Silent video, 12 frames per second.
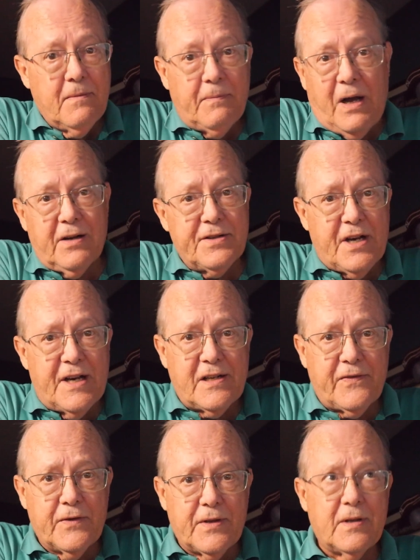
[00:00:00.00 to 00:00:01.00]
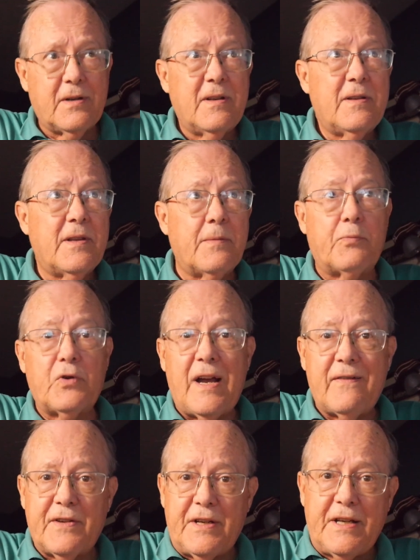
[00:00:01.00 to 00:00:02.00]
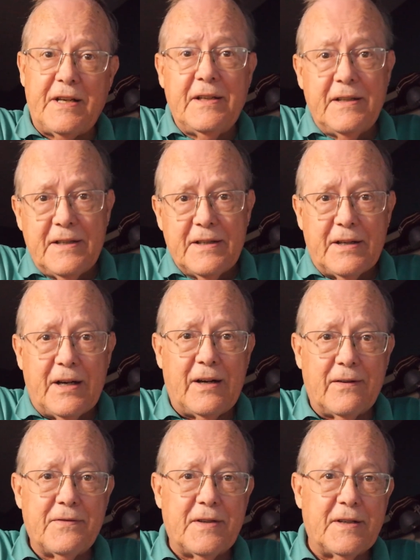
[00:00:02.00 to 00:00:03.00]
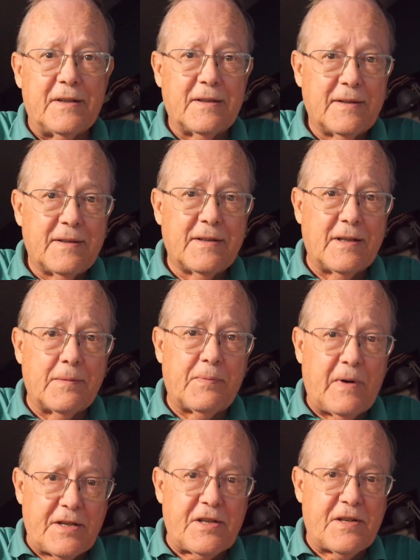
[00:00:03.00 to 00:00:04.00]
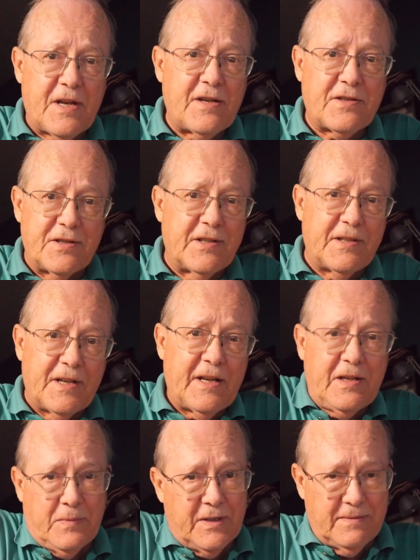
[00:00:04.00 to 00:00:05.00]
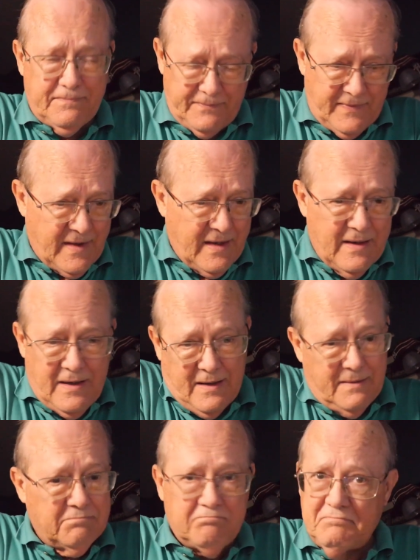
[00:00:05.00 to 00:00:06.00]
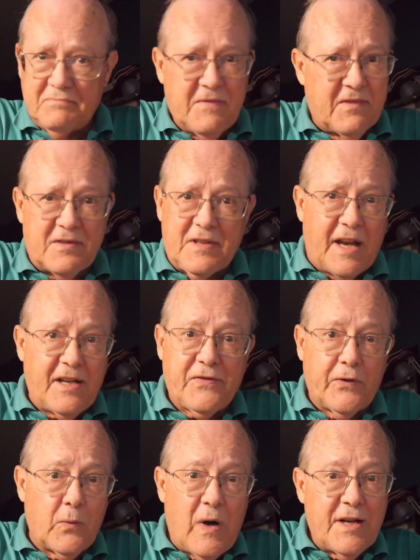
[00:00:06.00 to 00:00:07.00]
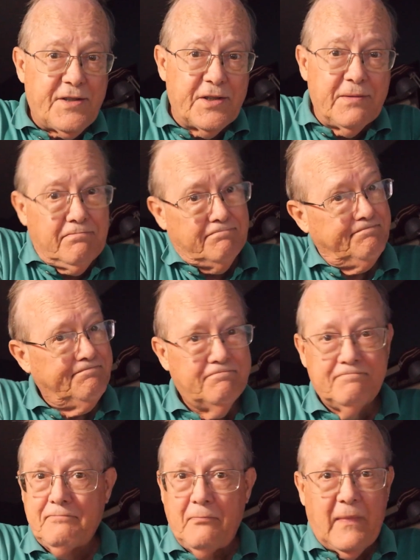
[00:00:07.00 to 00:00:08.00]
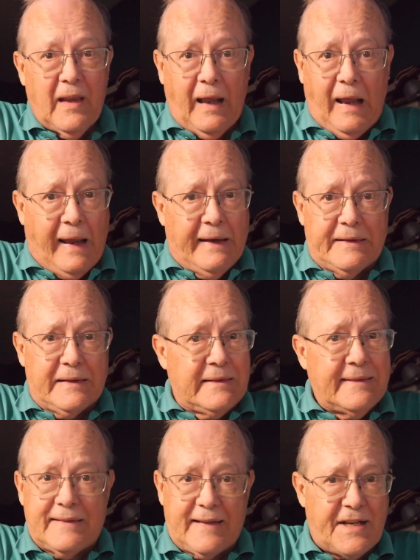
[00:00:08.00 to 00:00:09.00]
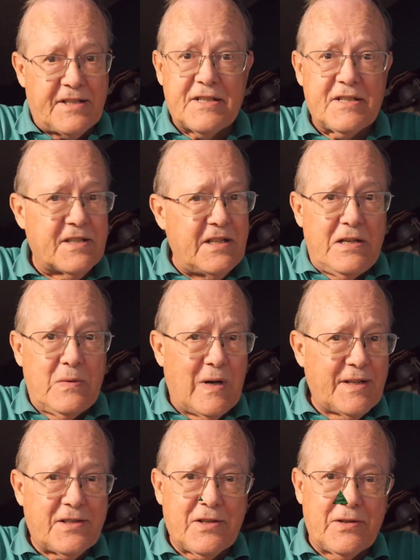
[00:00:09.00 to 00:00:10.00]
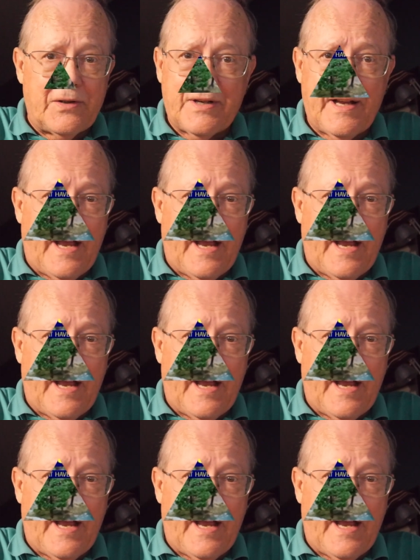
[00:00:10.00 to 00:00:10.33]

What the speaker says: apologize for the brevity of the presentation today, but thanks for watching, and let's see what's going to